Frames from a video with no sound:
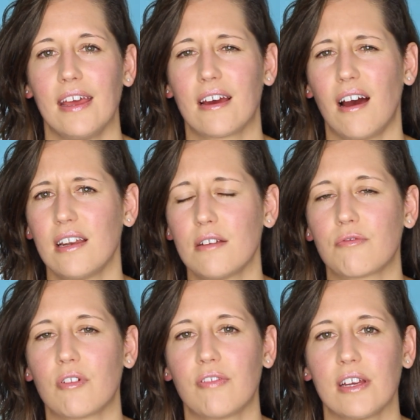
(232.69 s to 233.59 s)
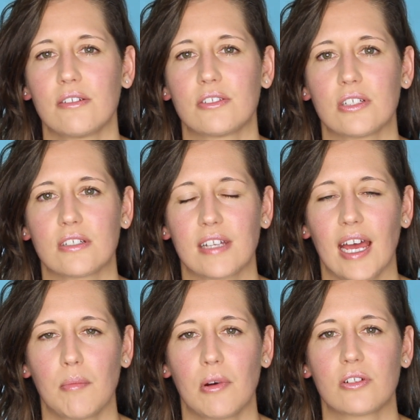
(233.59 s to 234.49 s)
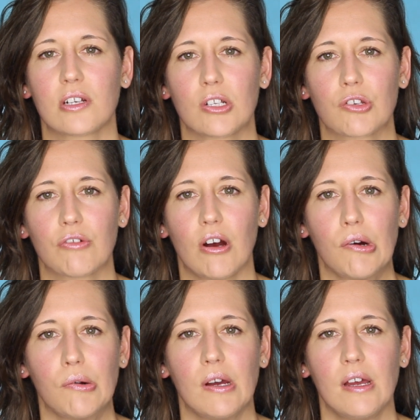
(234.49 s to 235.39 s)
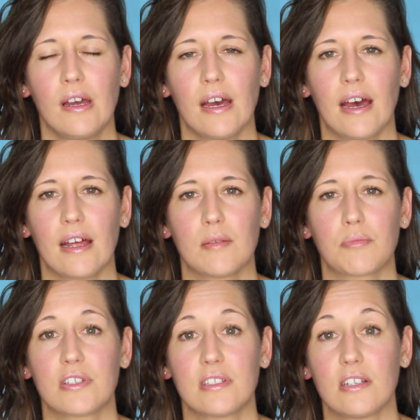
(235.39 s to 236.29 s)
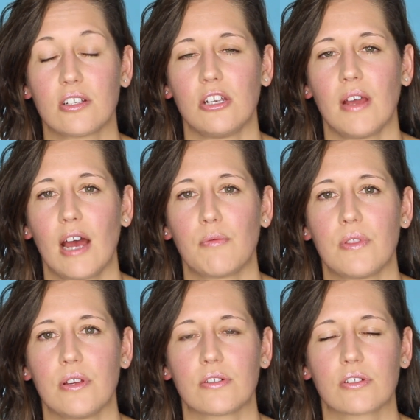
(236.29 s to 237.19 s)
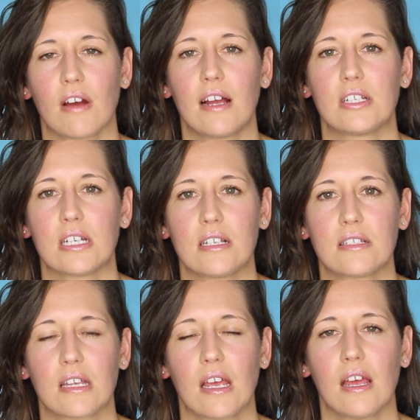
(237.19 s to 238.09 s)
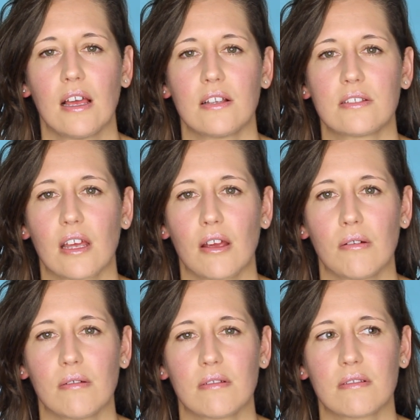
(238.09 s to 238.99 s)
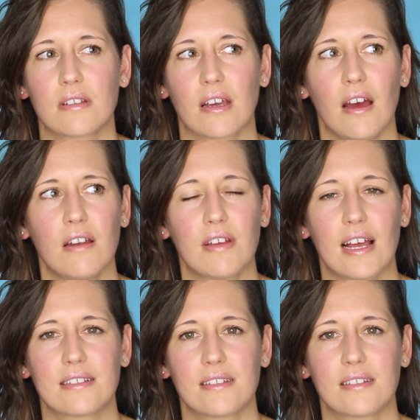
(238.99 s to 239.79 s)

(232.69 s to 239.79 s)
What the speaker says: it kind of reveals just how much control and precision you have with your scratches. So to kind of get